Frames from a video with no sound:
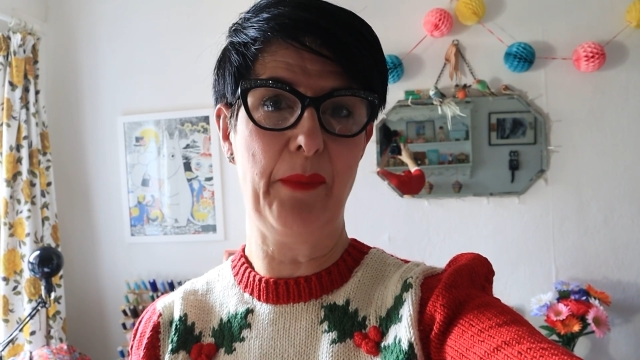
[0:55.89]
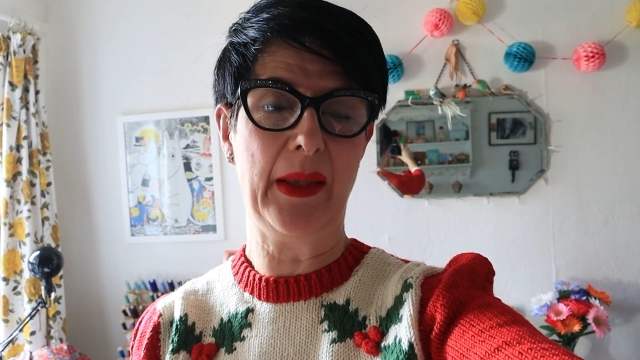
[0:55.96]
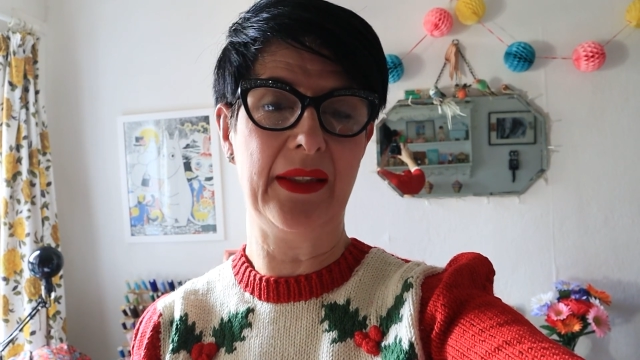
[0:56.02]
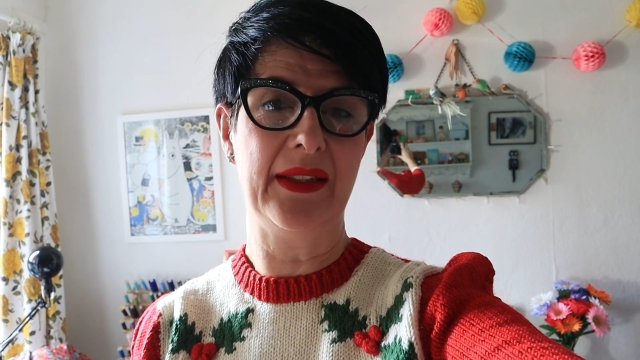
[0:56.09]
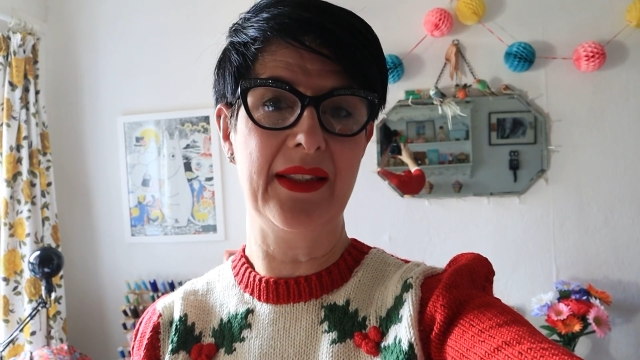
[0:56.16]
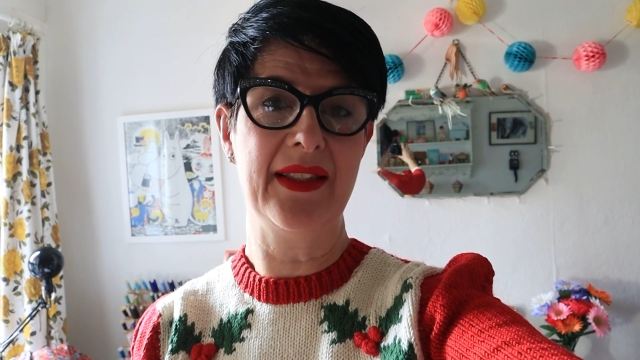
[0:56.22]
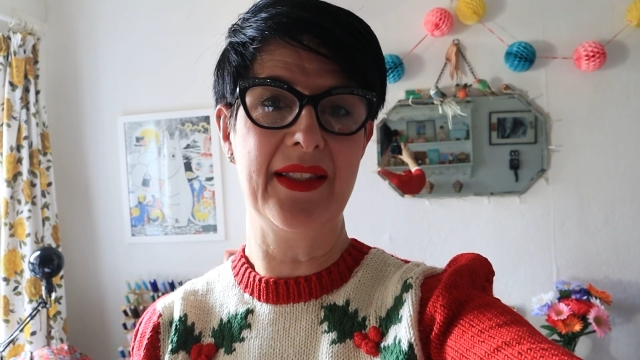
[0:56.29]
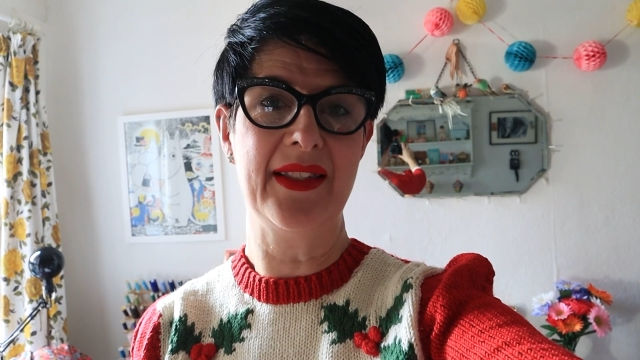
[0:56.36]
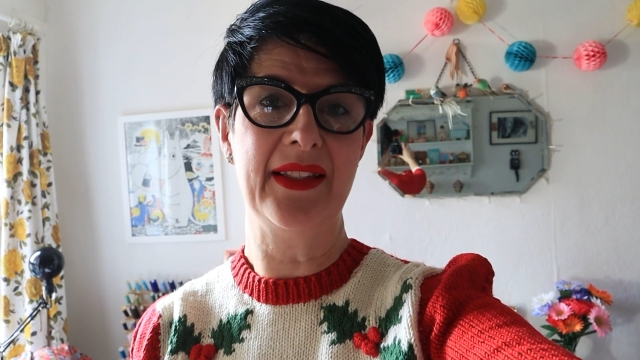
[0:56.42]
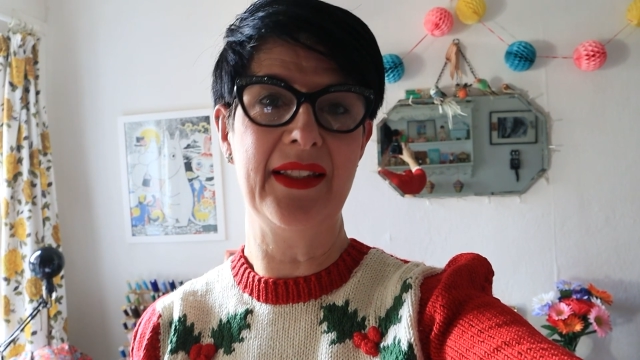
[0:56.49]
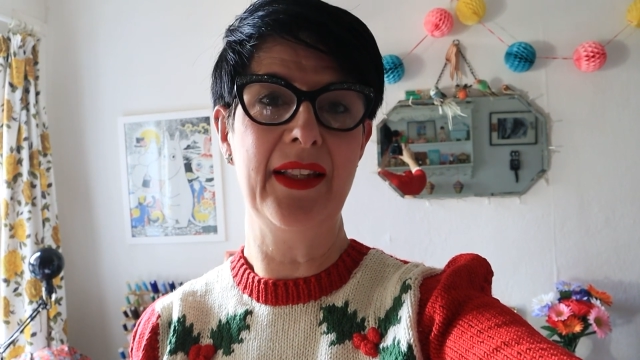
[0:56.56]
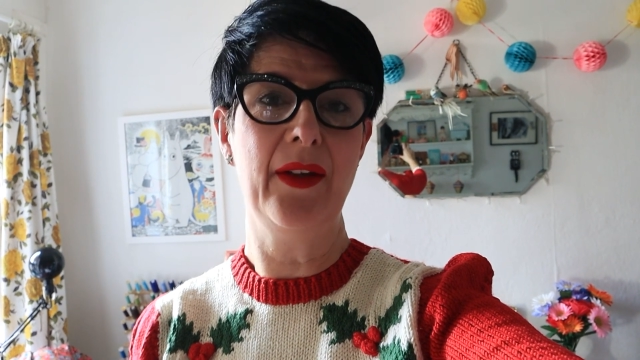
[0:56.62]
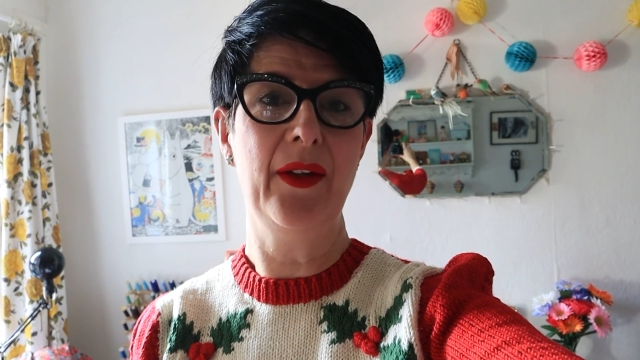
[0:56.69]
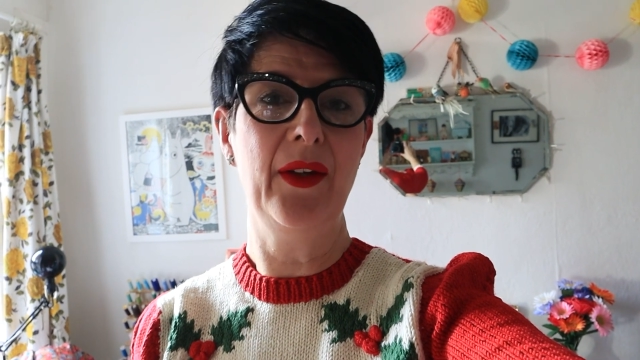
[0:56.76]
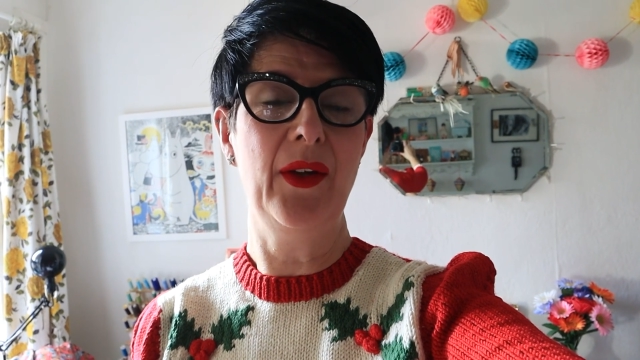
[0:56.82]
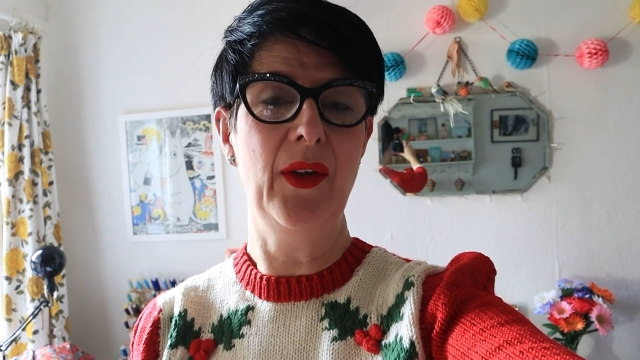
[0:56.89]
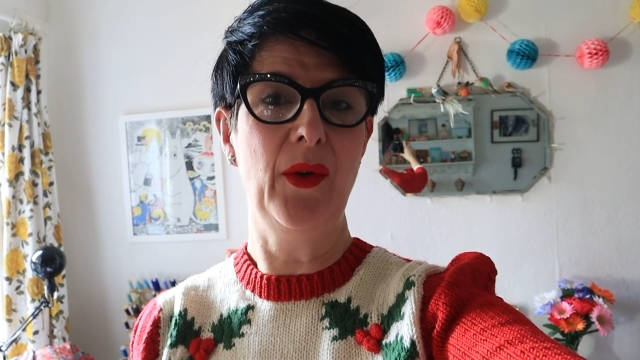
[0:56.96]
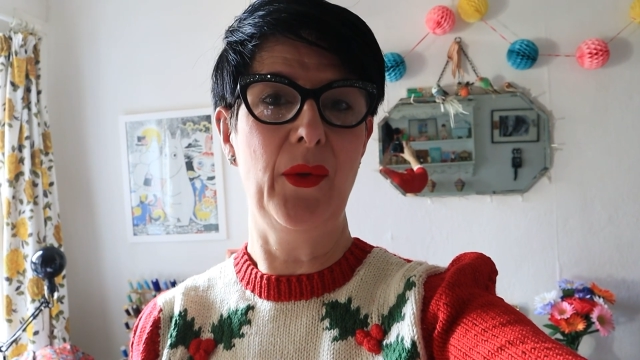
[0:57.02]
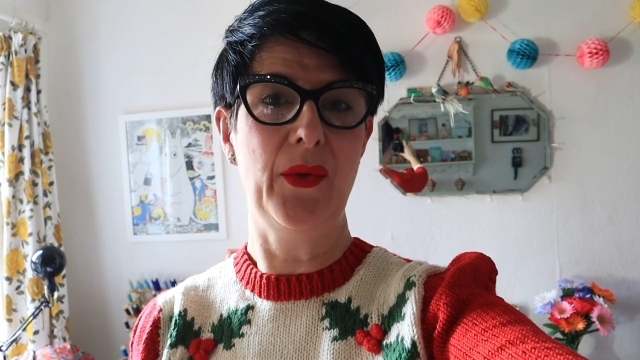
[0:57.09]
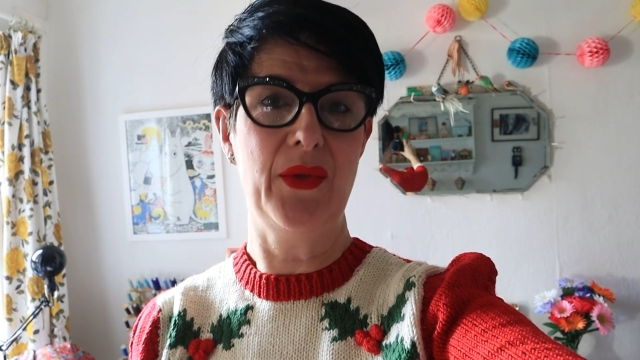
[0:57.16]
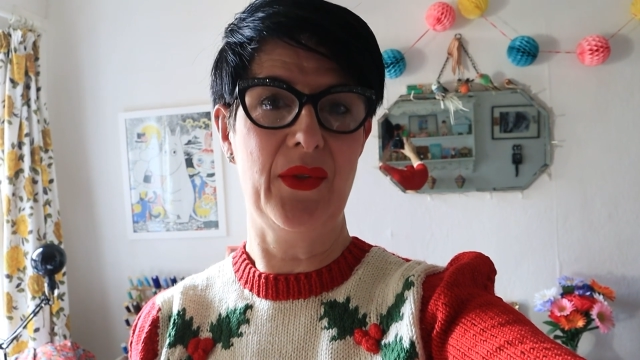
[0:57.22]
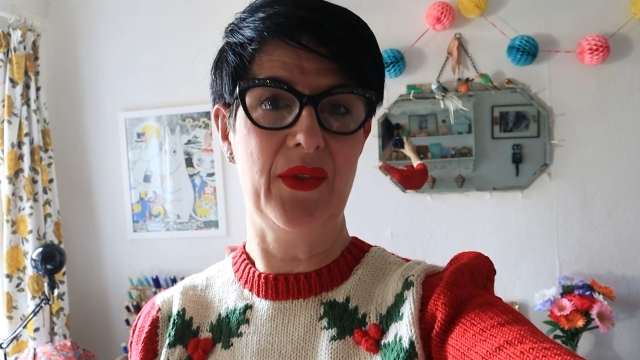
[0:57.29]
buns and
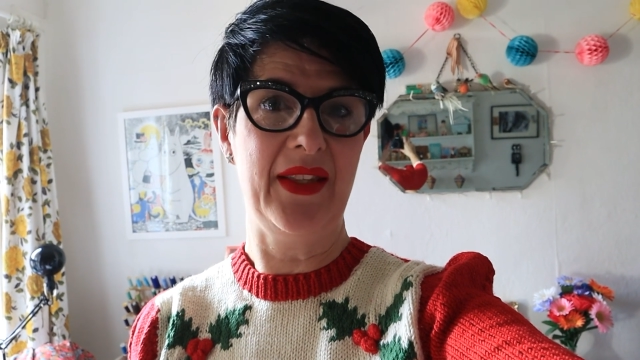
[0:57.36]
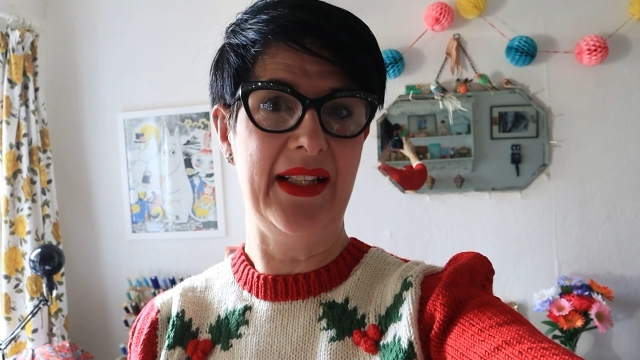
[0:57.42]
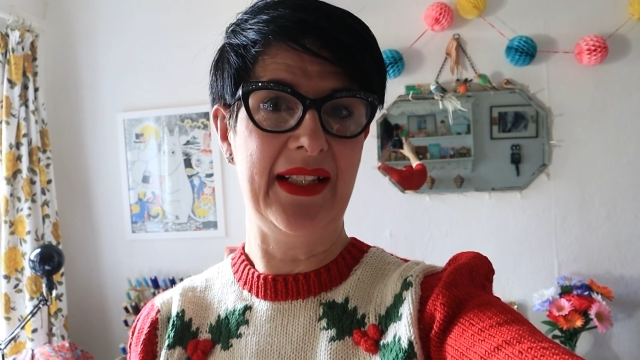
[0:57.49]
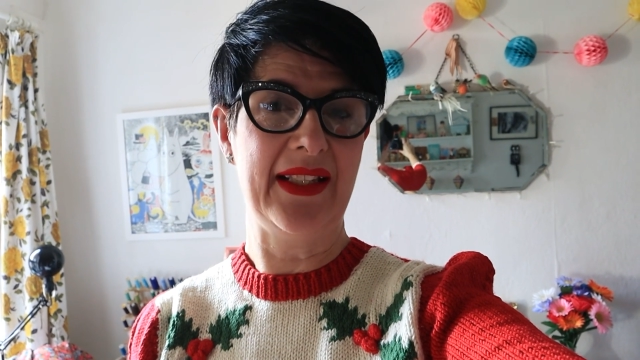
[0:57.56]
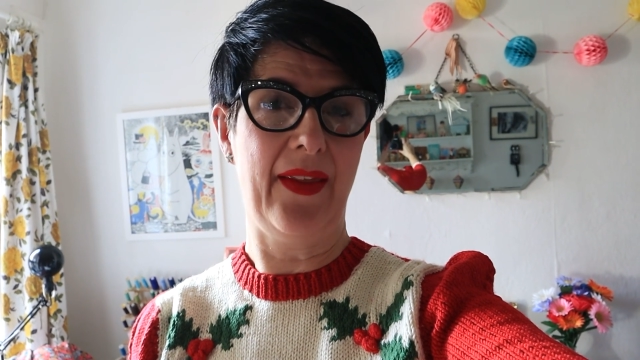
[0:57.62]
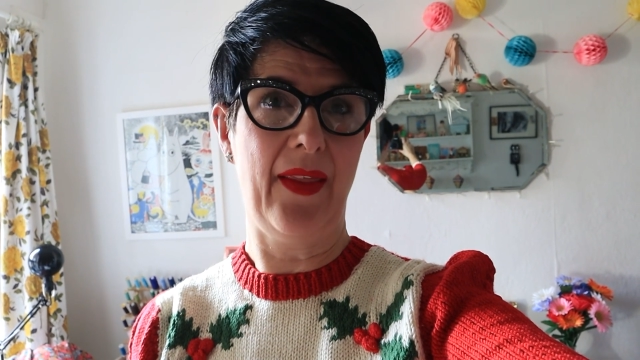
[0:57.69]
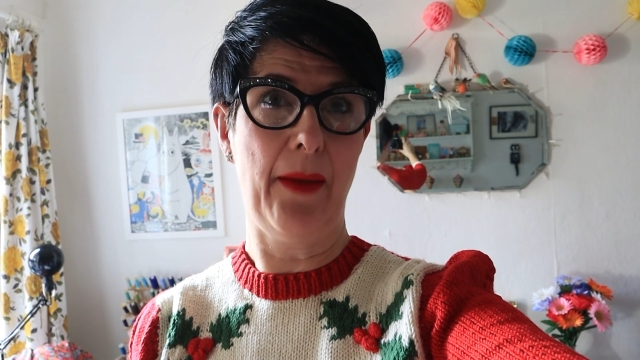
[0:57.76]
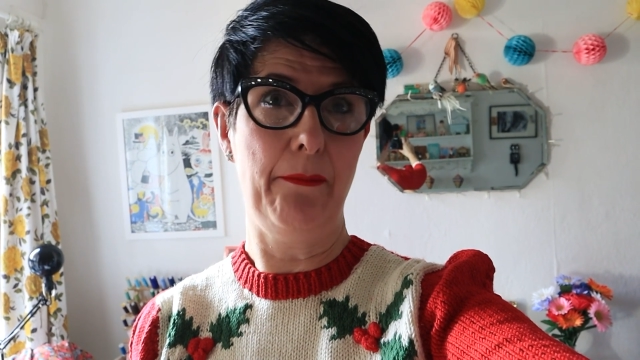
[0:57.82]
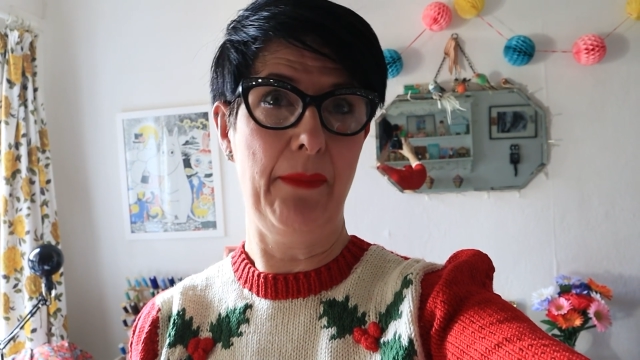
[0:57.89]
all sorts of things like that.